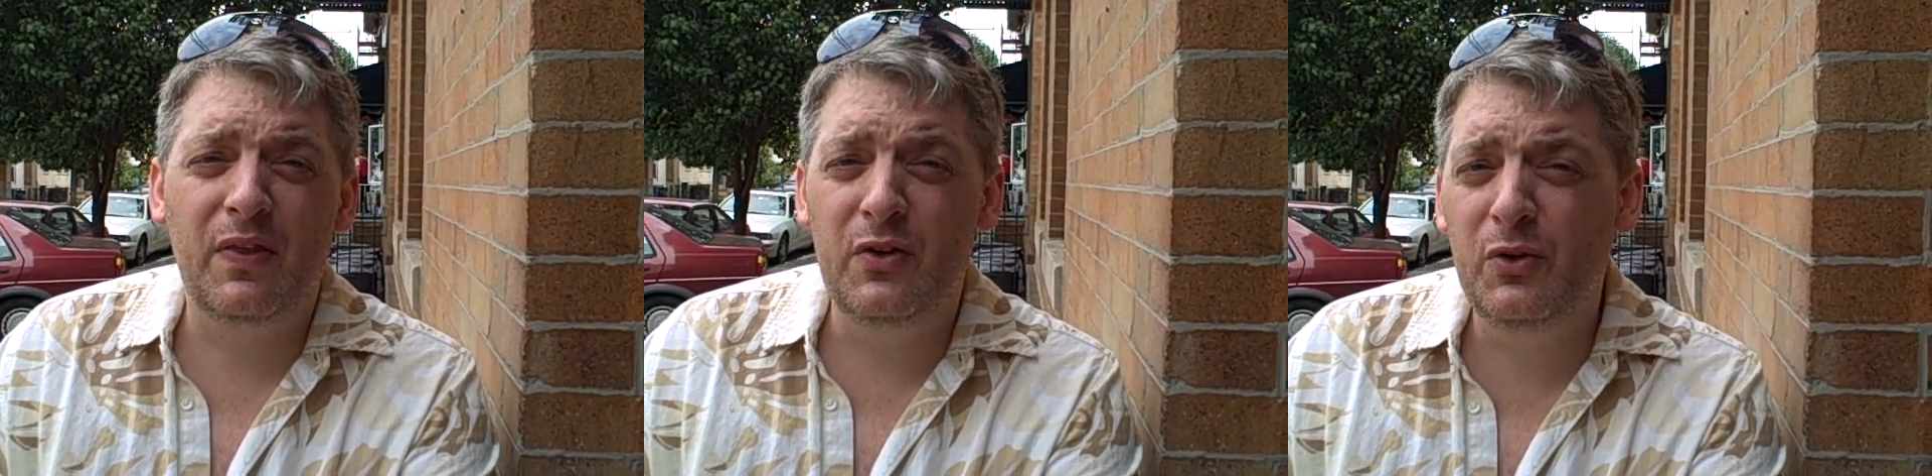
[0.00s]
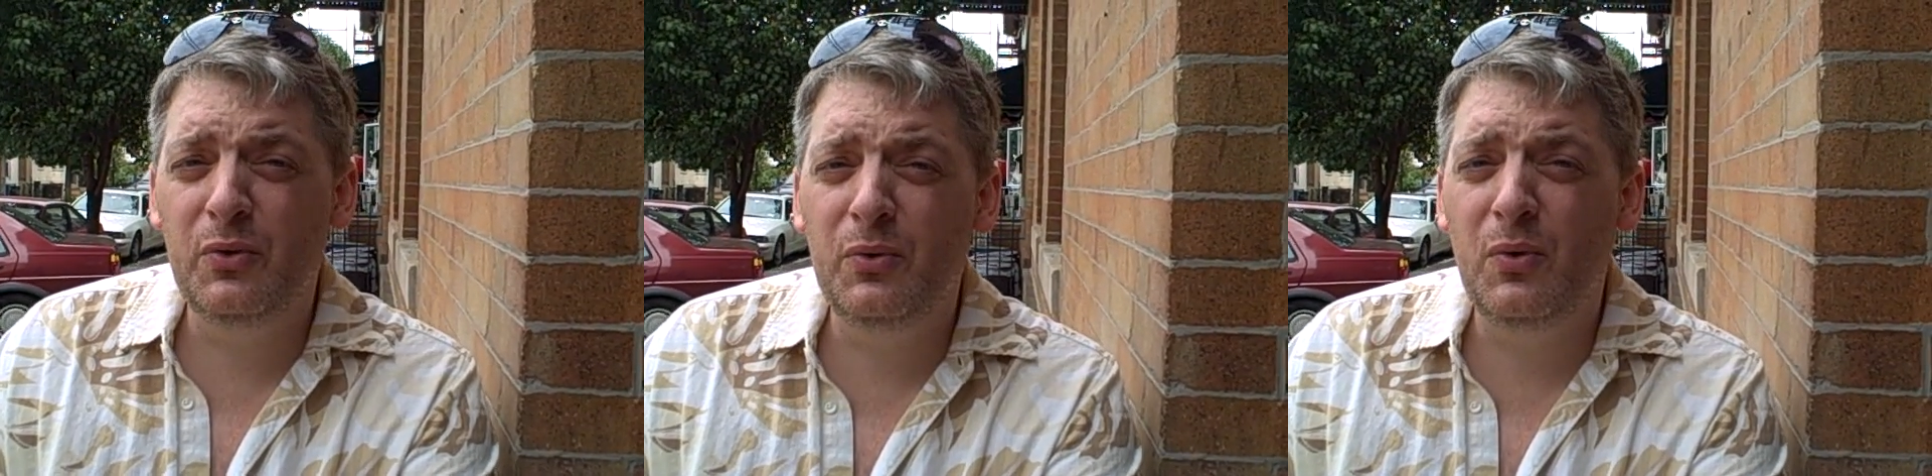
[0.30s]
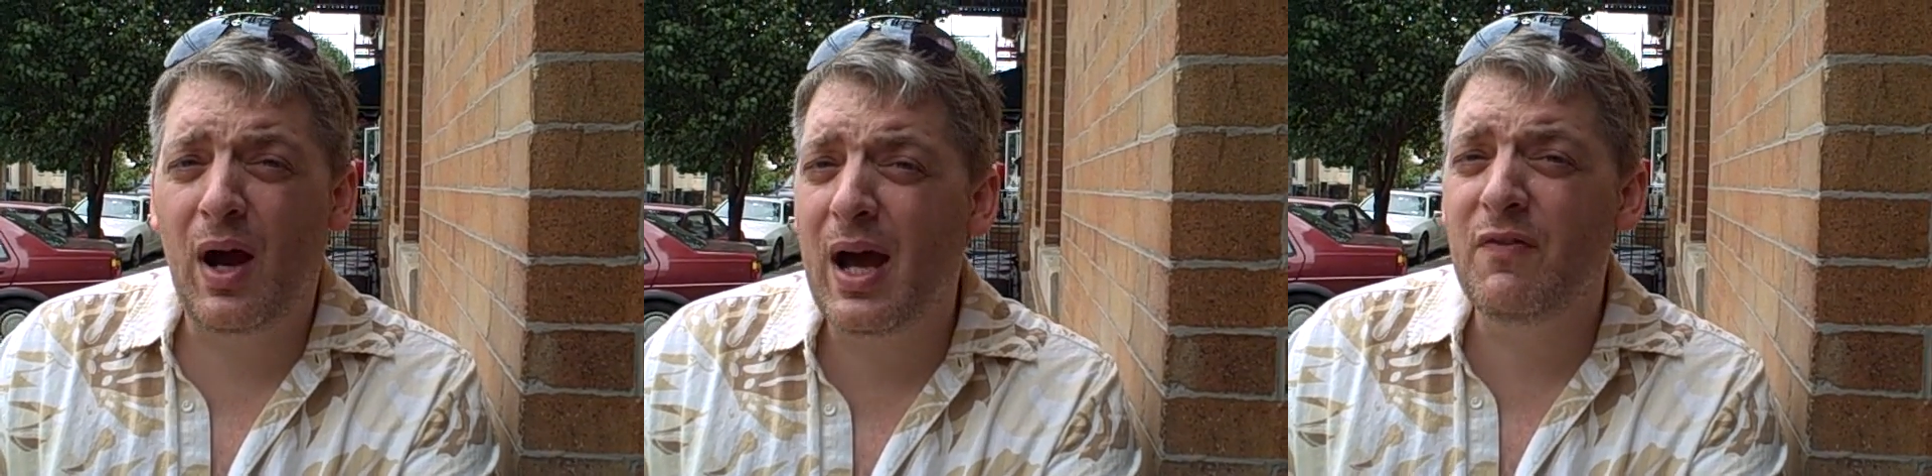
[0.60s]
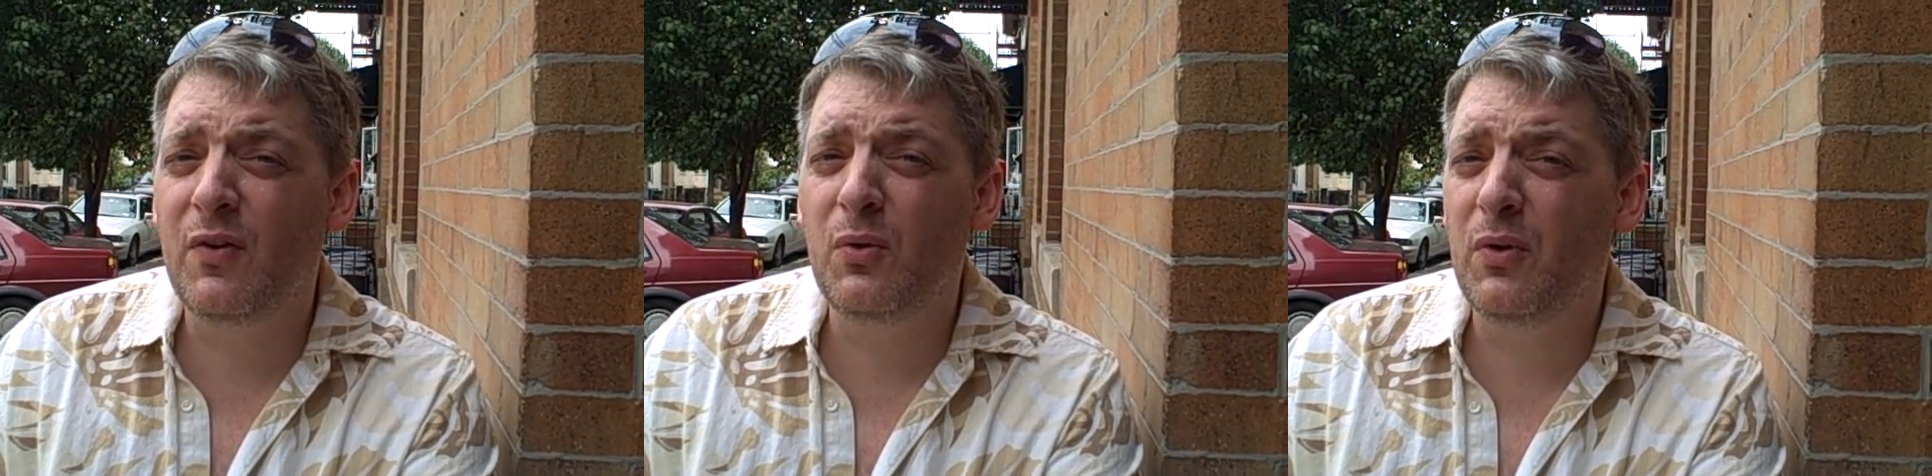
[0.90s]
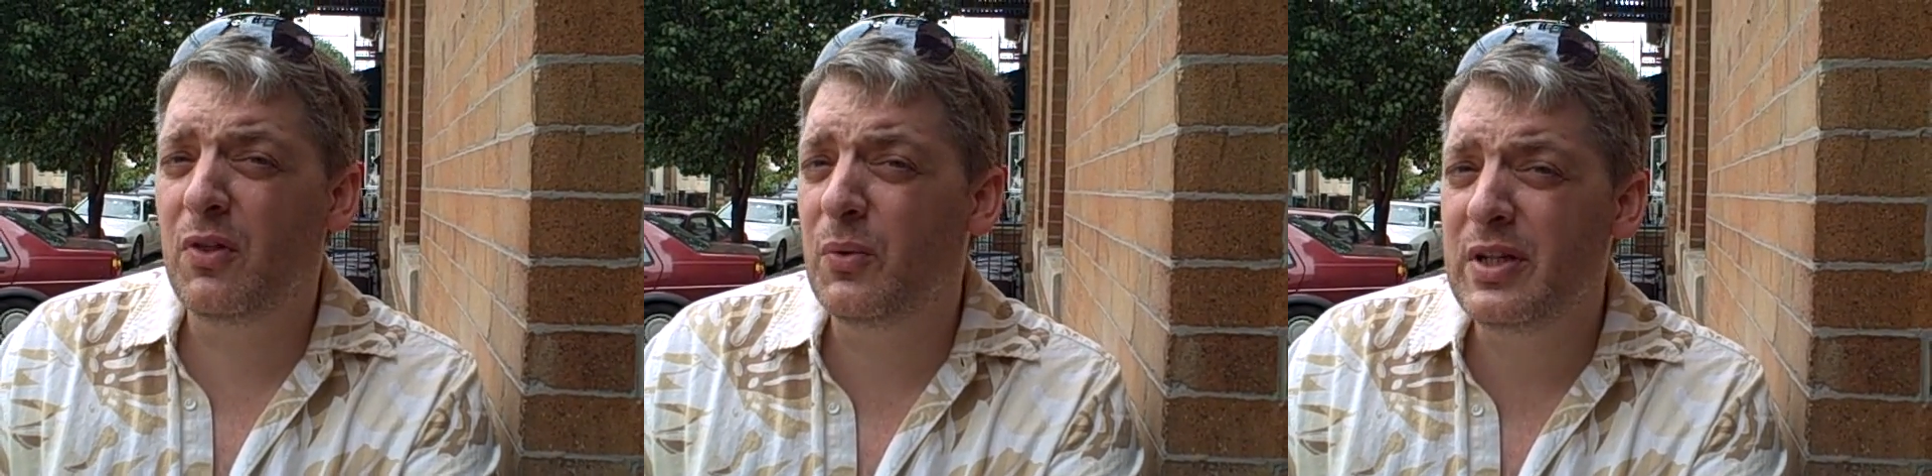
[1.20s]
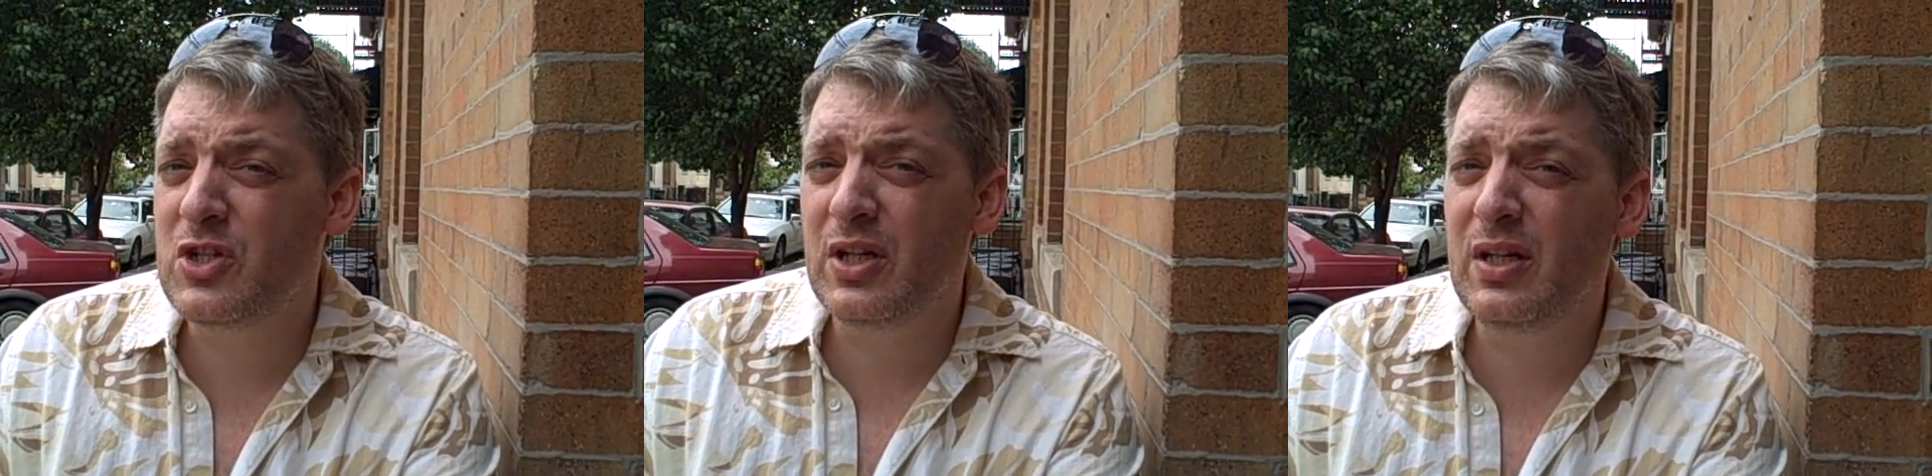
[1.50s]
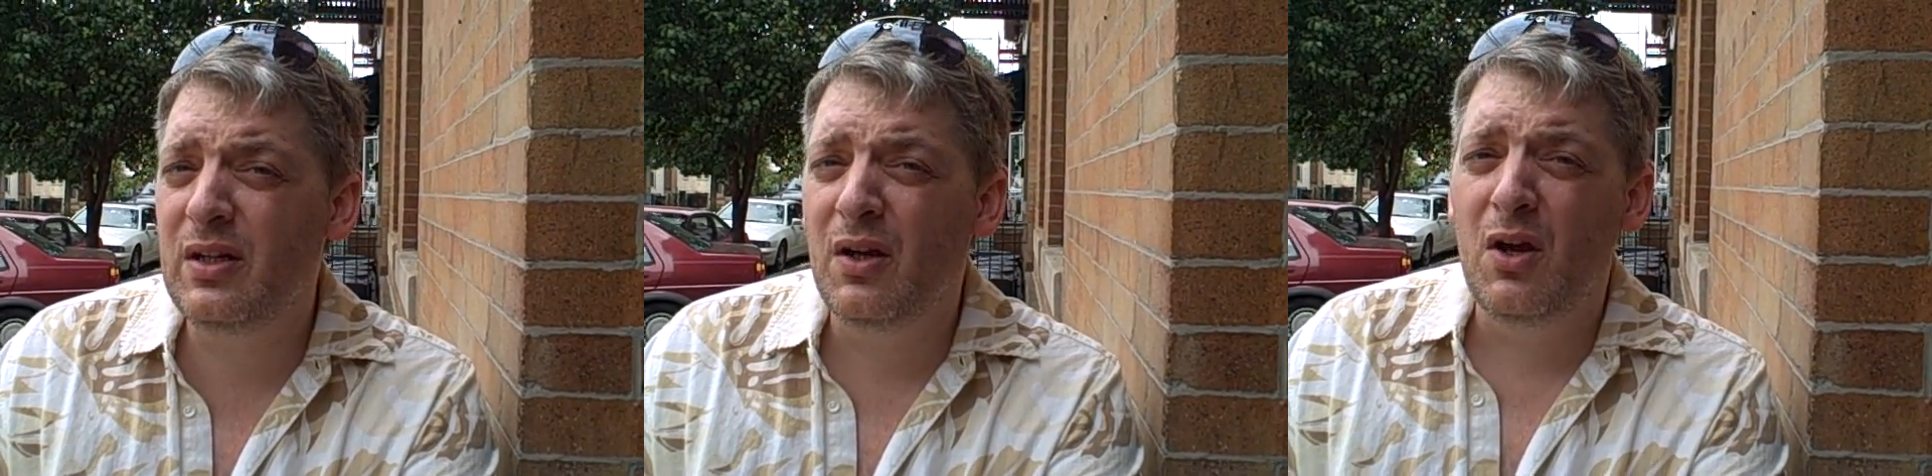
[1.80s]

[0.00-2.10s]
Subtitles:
the new iPhone 3G